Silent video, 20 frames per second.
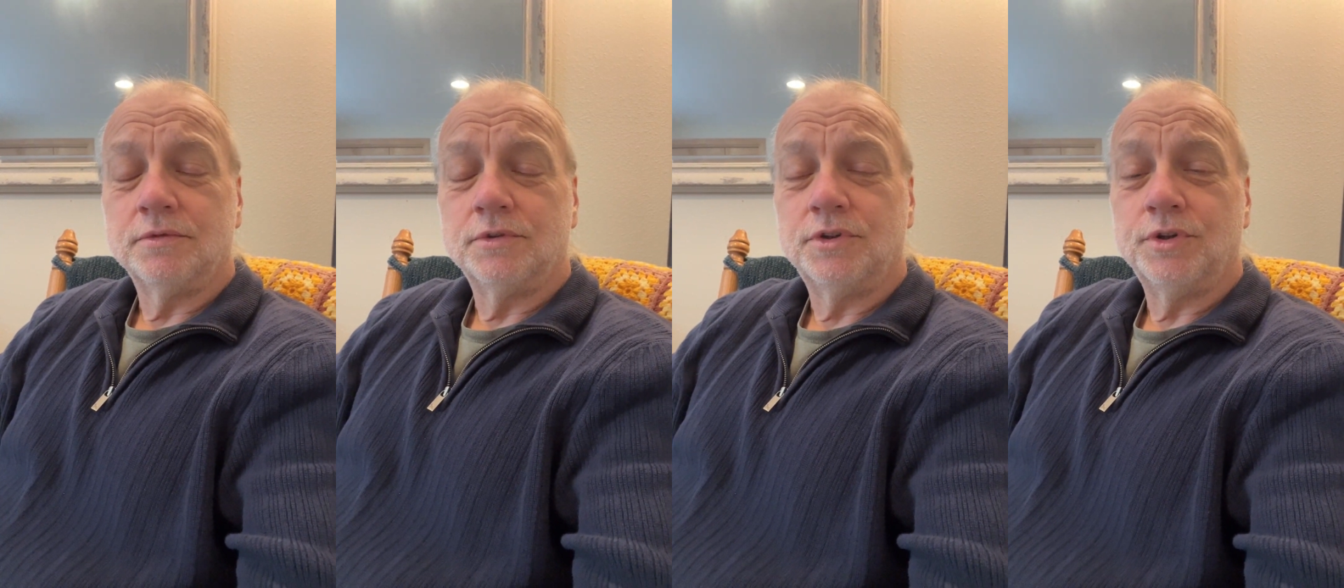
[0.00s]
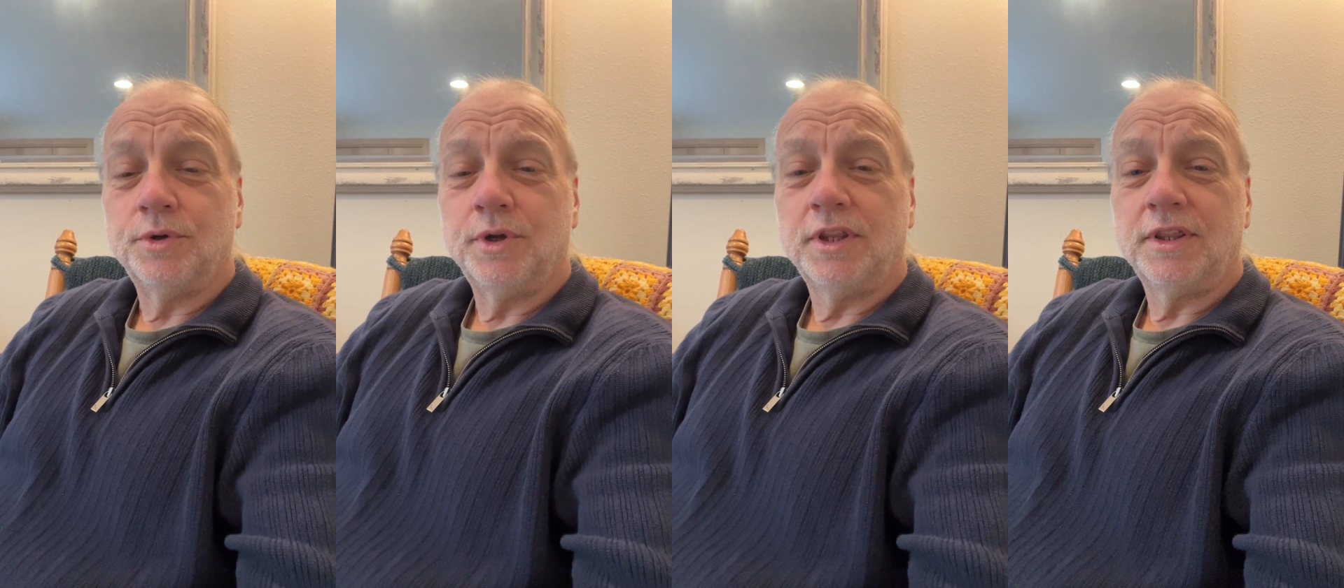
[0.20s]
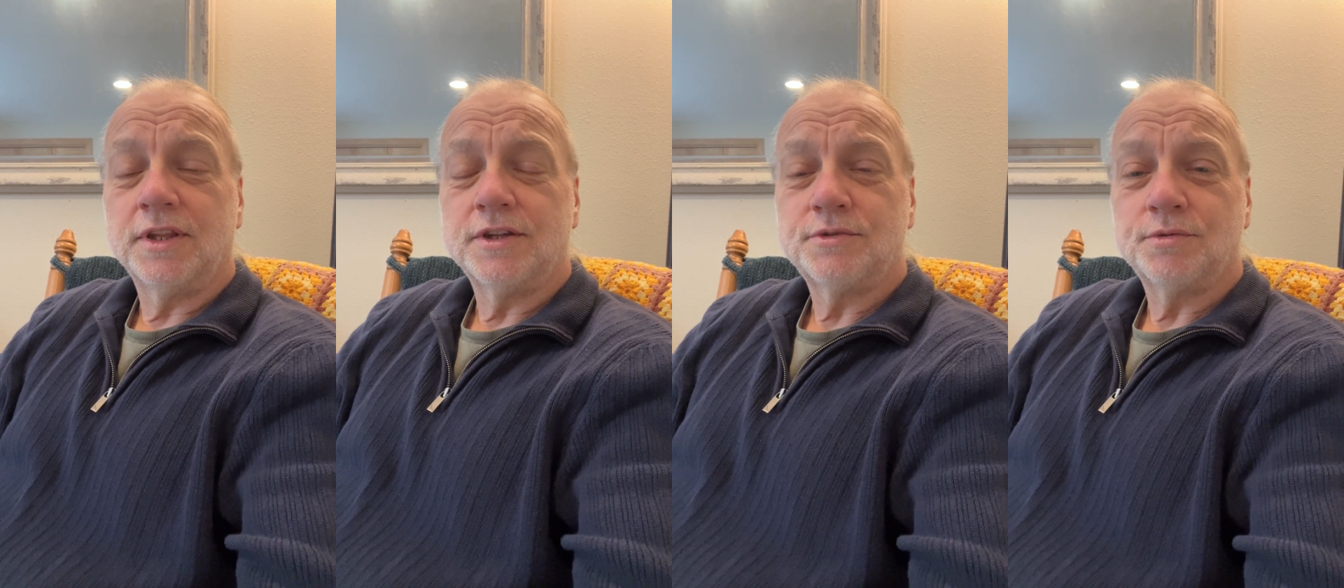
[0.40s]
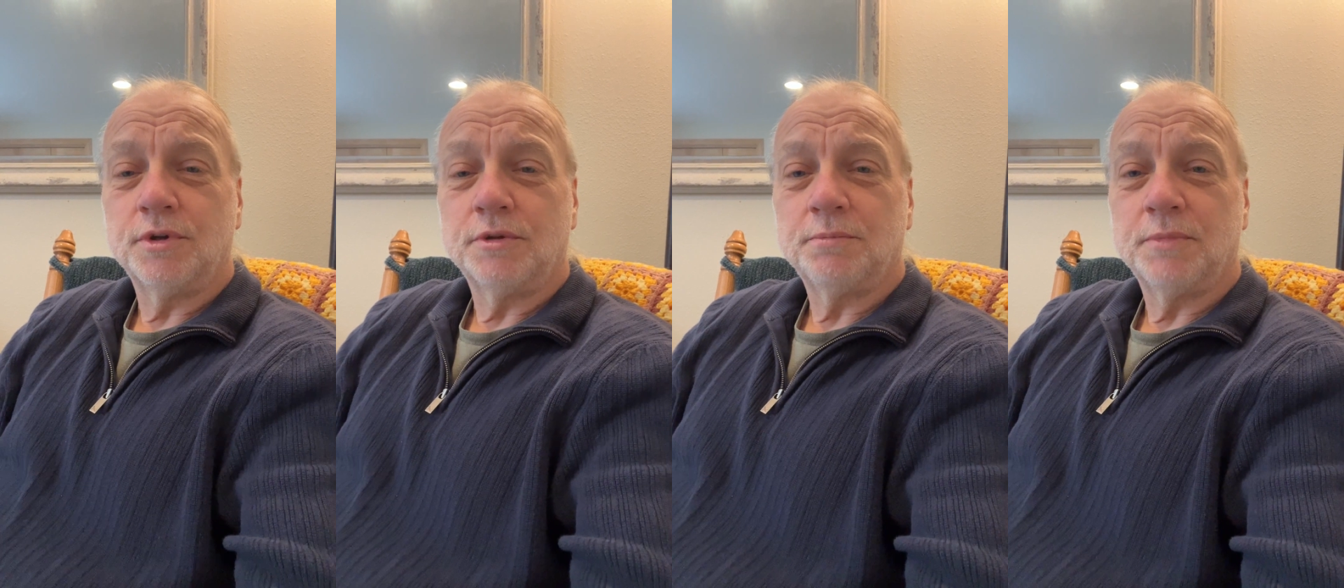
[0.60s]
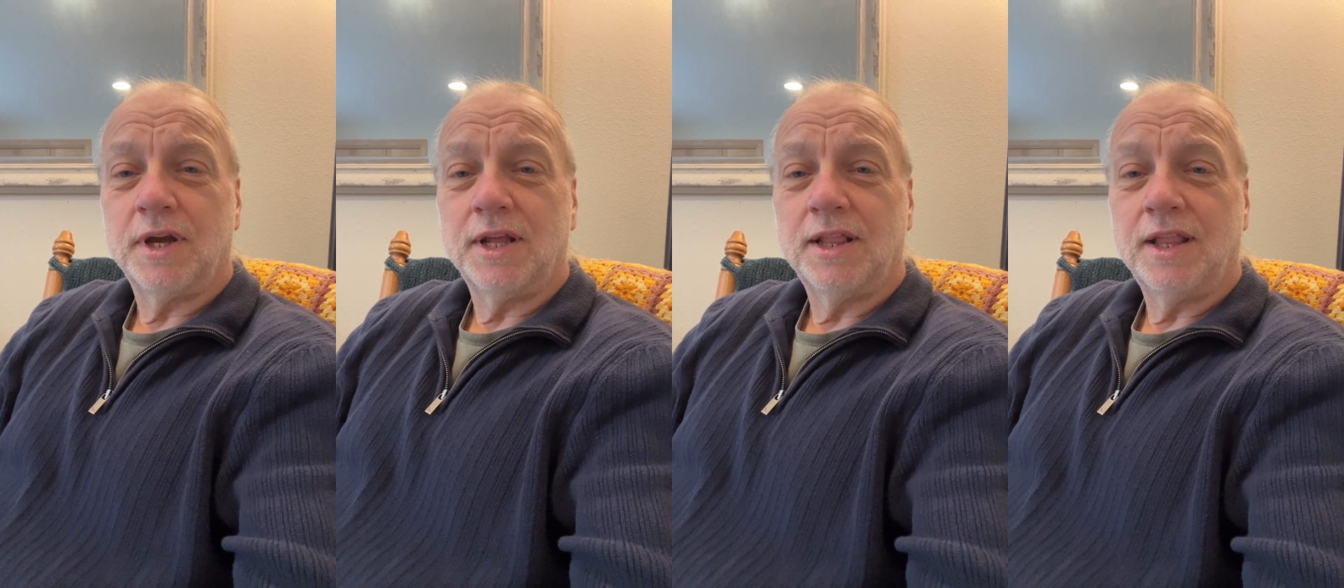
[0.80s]
doing this
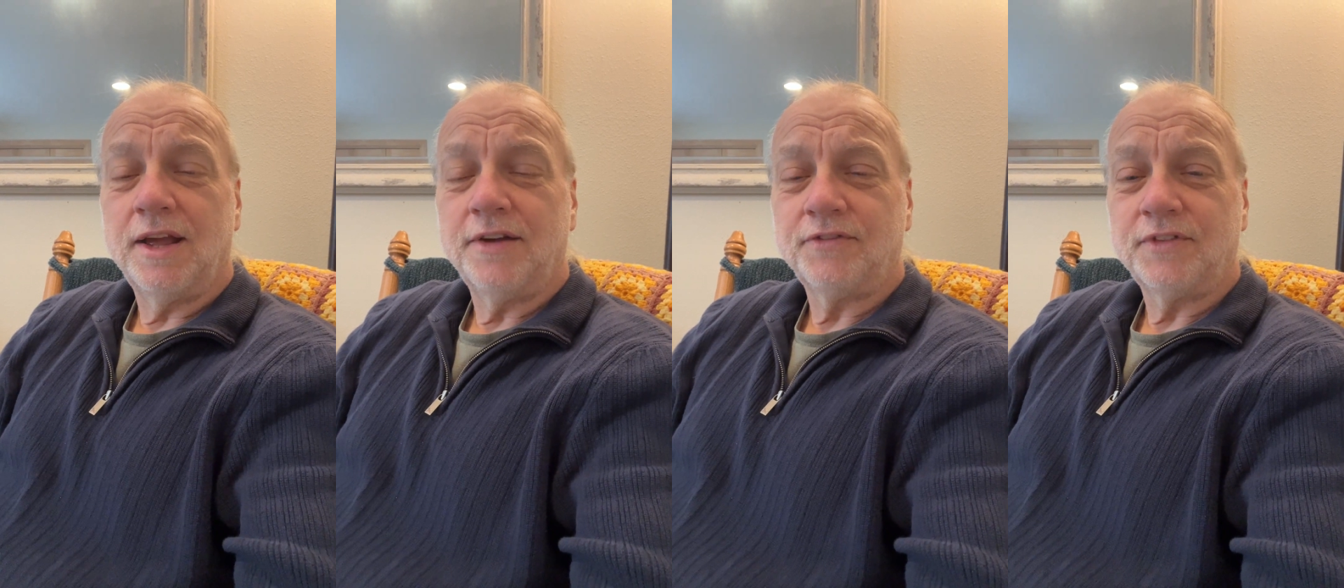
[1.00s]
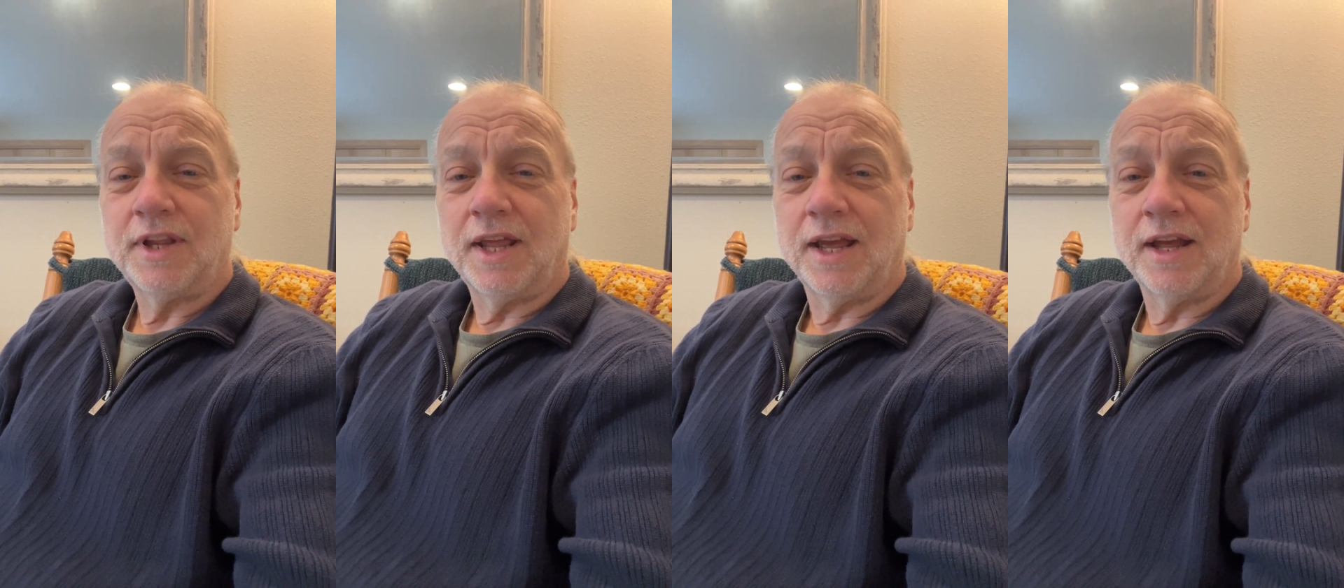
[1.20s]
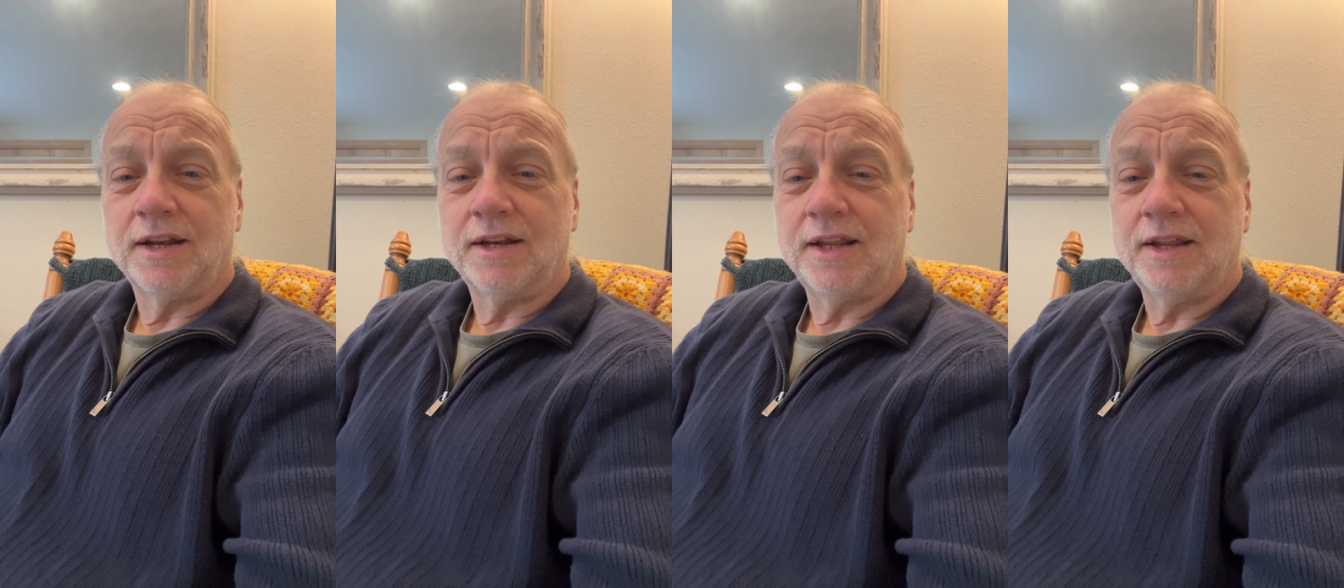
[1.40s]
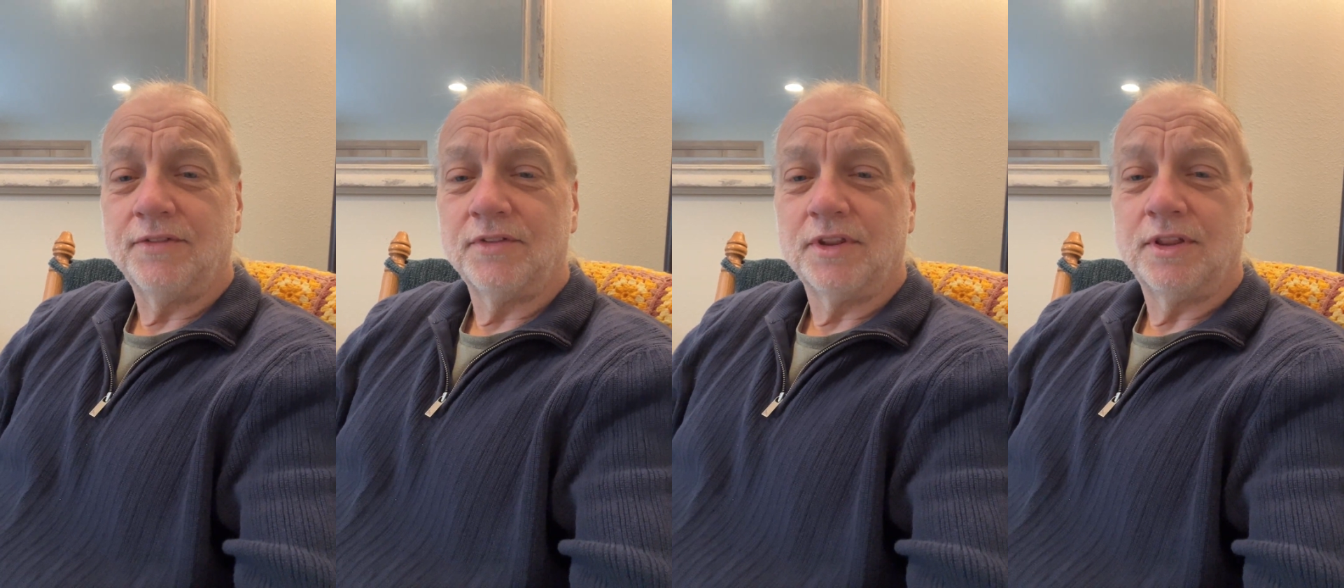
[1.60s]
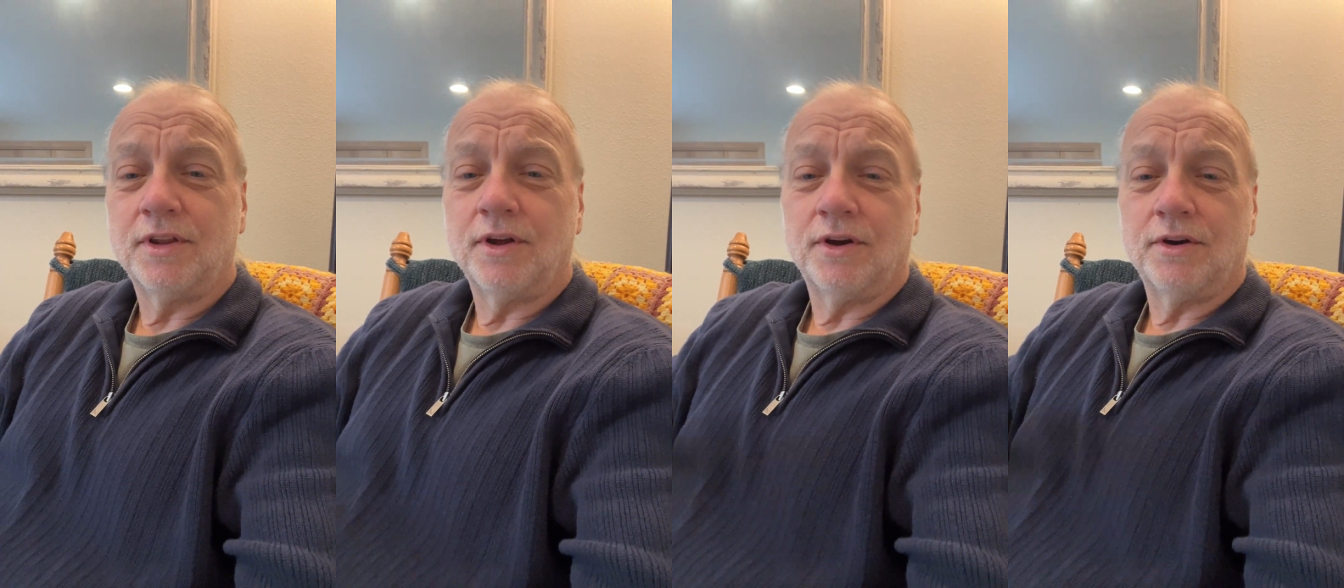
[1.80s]
with my left hand,
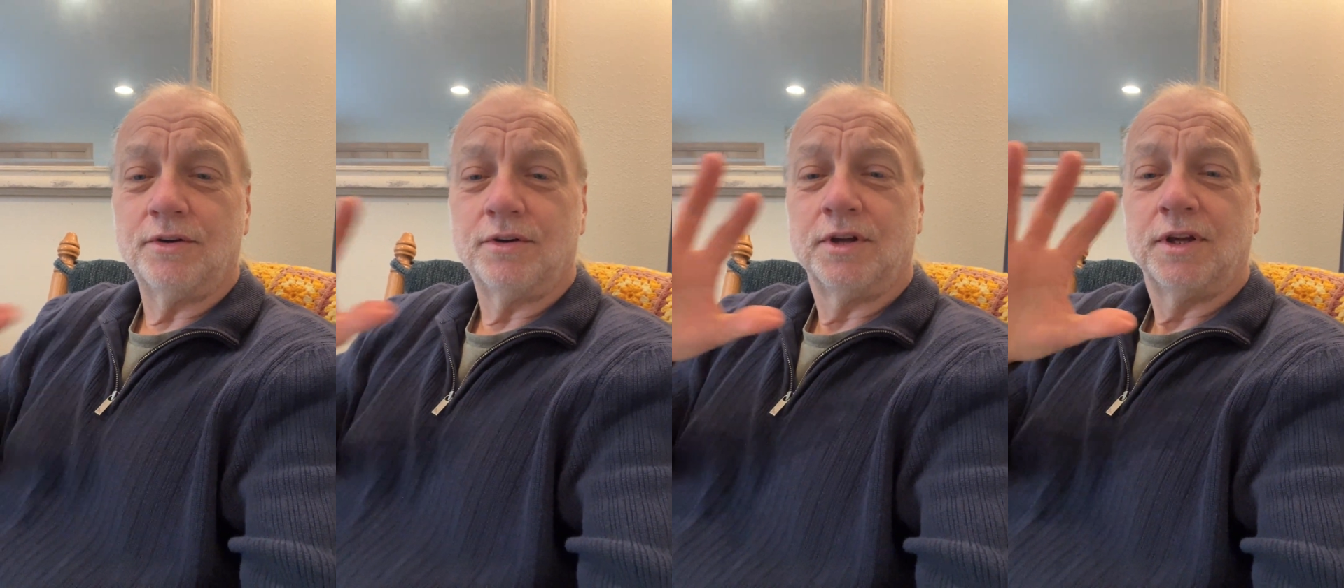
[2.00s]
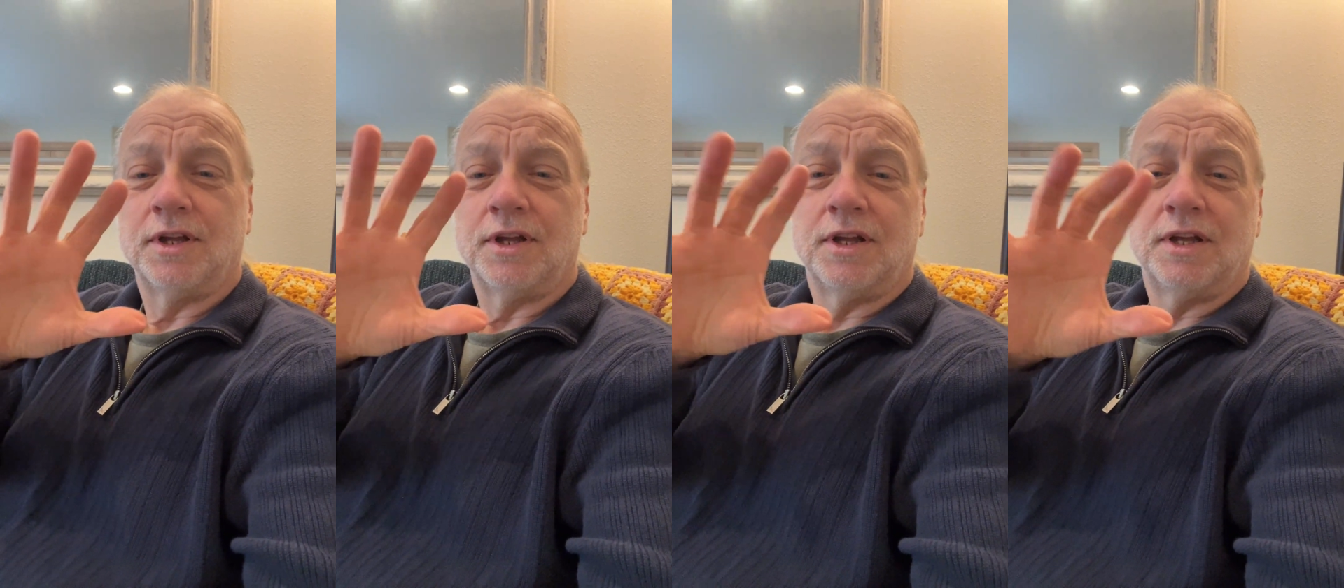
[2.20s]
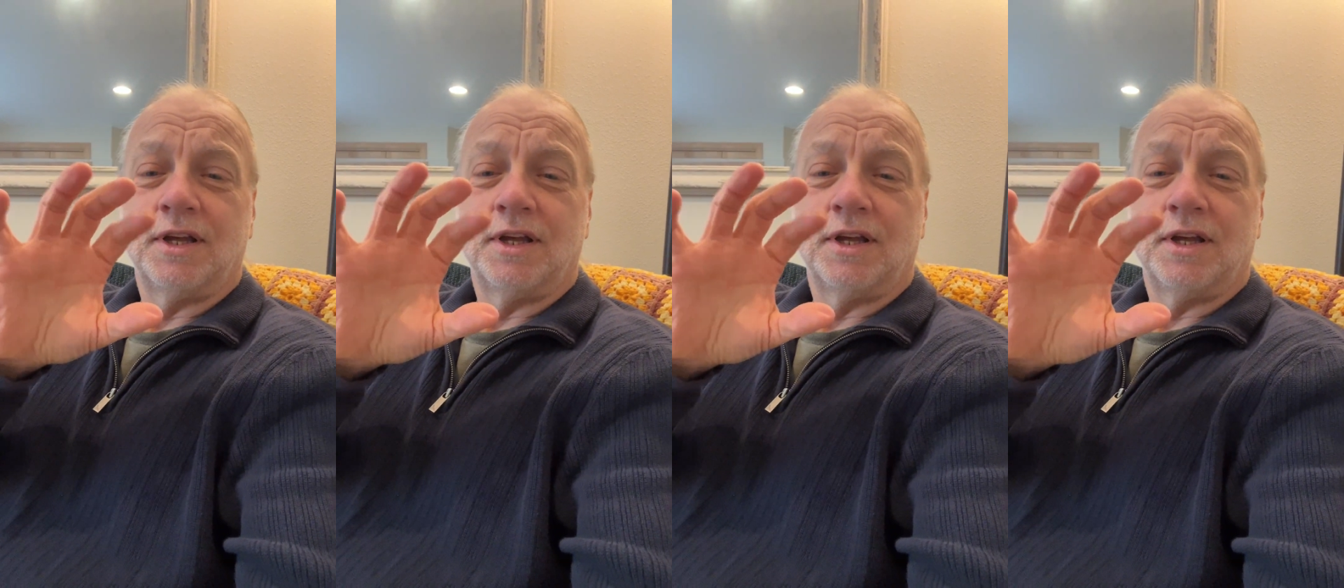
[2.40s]
even though